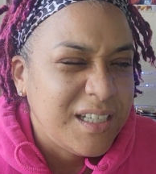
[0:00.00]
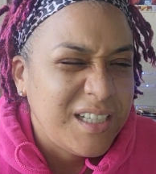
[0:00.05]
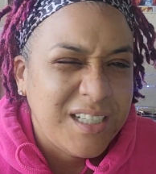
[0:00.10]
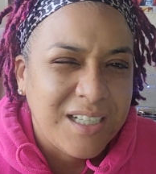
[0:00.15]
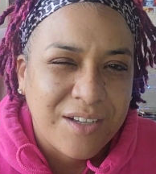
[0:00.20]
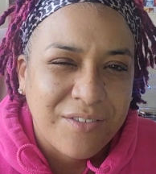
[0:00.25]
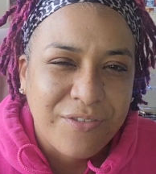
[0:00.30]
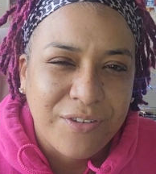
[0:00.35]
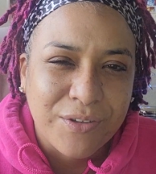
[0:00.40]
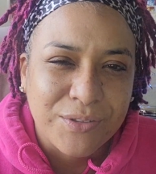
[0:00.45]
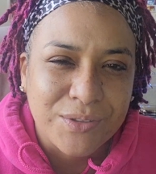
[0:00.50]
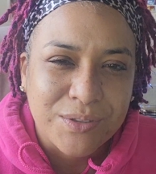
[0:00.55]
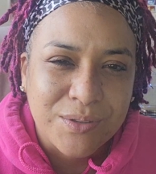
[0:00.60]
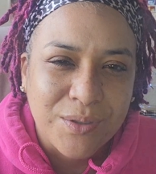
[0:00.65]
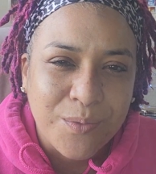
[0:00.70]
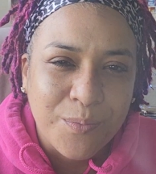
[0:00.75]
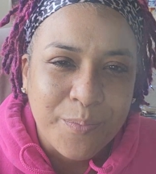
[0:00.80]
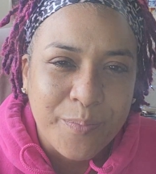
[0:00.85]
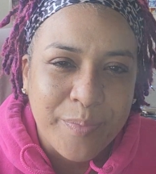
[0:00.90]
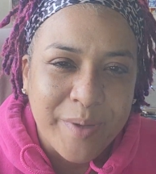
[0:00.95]
And I felt
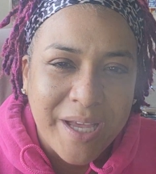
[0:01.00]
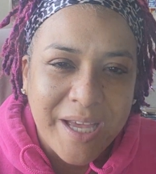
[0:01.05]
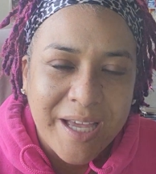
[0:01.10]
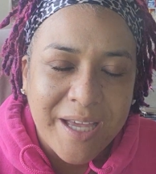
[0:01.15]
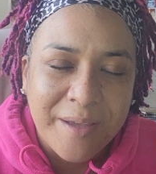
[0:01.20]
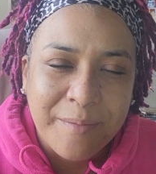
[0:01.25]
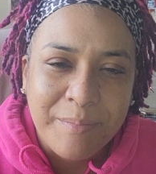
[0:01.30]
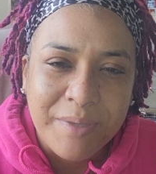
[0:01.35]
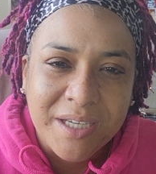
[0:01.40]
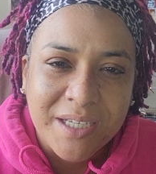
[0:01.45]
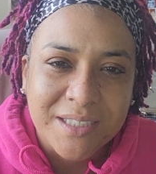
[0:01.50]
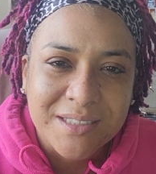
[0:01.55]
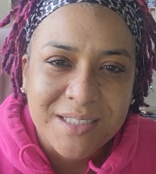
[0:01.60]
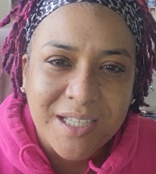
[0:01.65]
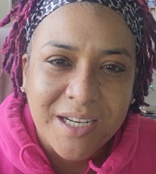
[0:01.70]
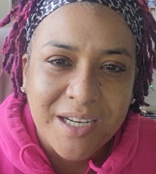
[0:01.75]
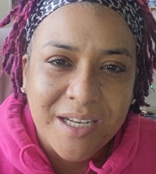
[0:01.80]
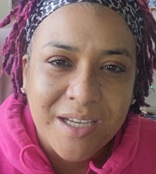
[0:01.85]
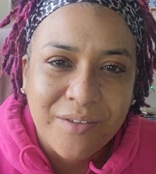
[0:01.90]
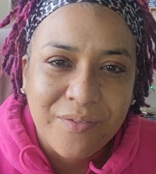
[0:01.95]
so bad because
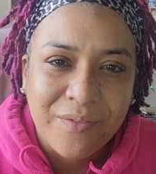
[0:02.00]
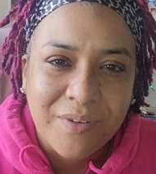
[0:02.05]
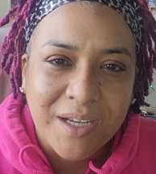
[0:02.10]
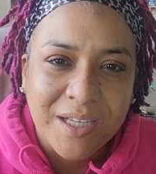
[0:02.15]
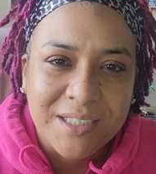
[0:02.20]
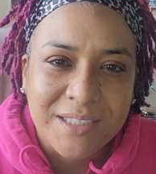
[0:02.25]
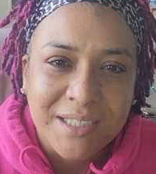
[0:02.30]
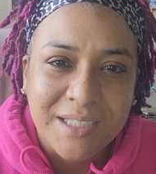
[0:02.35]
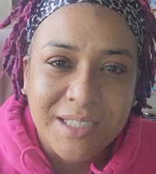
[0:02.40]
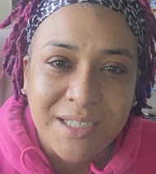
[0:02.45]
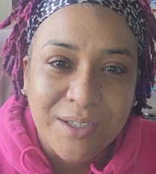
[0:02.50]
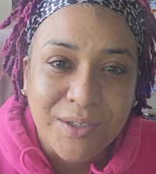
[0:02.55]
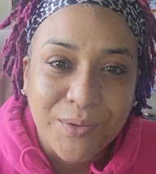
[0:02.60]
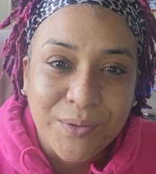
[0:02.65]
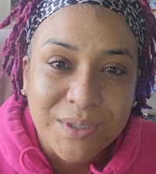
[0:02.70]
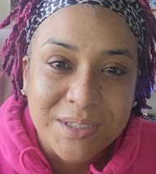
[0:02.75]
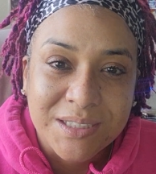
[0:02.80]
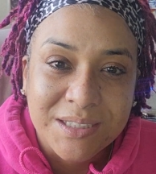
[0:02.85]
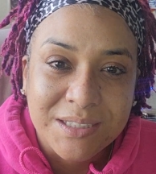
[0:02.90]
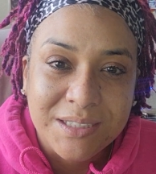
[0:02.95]
I never I didn't go
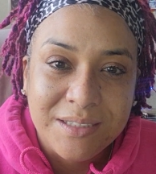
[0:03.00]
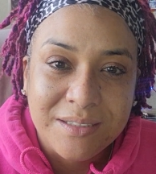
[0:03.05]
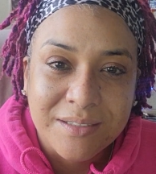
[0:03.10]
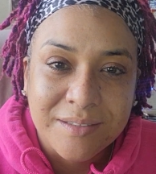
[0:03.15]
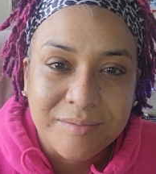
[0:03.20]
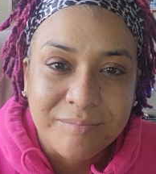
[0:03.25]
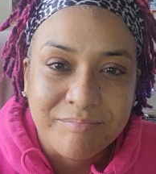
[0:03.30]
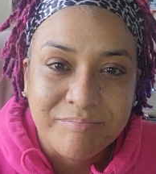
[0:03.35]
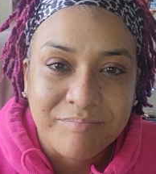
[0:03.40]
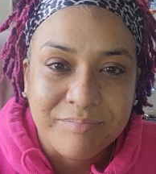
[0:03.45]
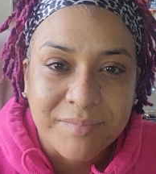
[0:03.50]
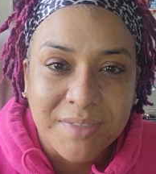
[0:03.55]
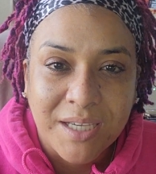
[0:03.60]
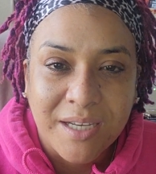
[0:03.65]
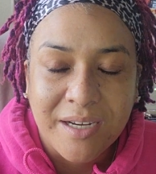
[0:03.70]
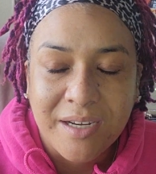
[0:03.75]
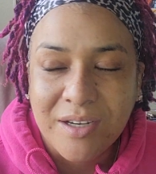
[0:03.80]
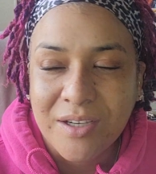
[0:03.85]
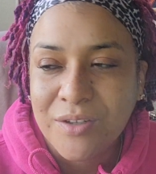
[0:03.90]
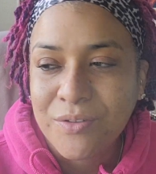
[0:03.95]
to see him. I
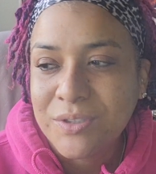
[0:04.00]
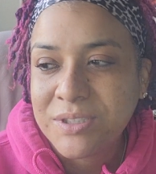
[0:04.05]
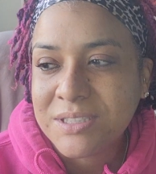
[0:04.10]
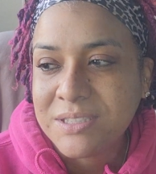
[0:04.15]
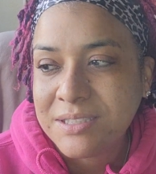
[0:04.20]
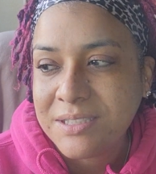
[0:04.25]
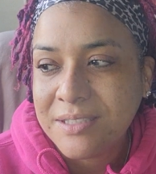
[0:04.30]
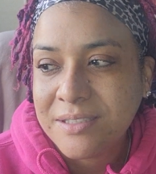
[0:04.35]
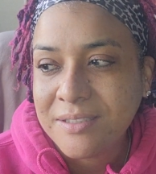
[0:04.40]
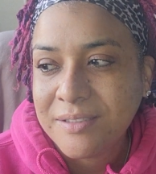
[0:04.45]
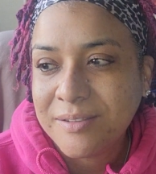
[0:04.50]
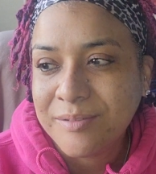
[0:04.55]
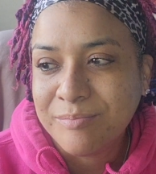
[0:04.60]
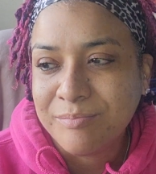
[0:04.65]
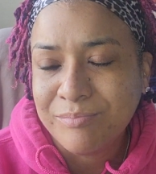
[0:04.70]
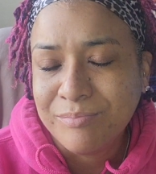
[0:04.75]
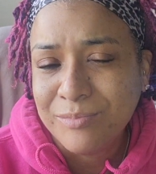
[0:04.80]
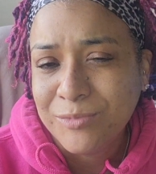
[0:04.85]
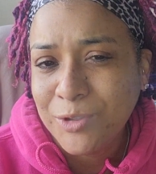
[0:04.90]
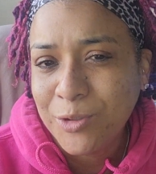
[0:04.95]
didn't go to see him.
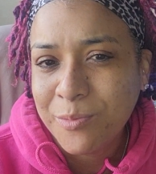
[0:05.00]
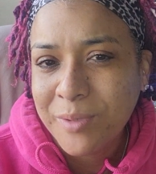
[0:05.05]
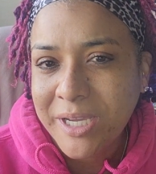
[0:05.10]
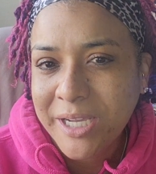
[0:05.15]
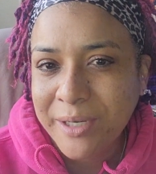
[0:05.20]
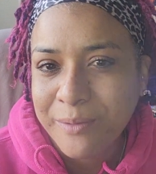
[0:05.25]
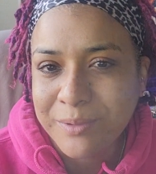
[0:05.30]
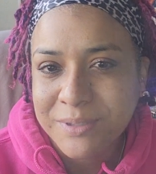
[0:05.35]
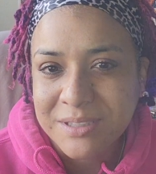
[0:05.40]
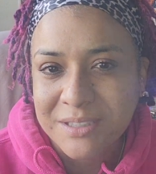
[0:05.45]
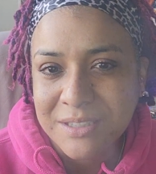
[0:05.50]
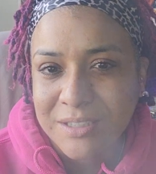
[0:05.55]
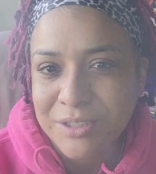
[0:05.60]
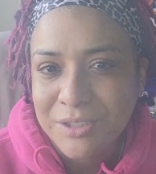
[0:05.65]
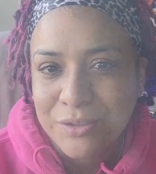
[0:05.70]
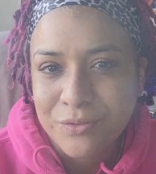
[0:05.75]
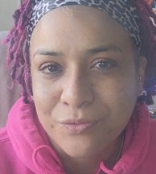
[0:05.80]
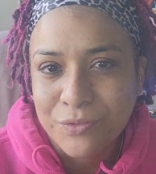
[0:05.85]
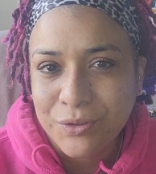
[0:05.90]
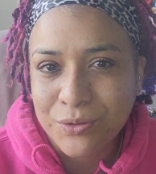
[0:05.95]
Nobody was in
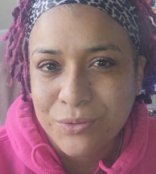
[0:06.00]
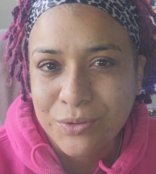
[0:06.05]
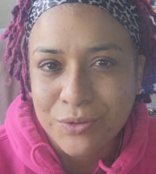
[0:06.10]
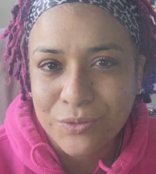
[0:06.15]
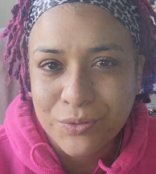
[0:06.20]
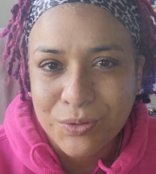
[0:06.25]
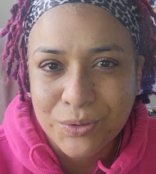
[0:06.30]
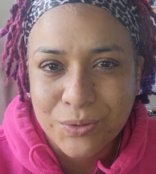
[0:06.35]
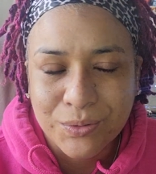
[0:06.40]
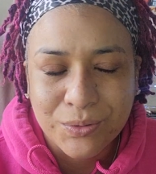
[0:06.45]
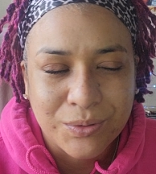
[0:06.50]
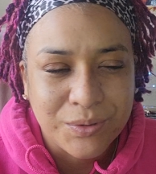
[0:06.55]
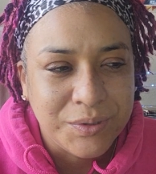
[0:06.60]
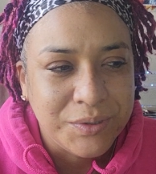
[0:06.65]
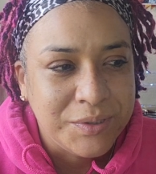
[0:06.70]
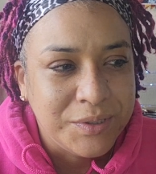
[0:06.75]
his funeral.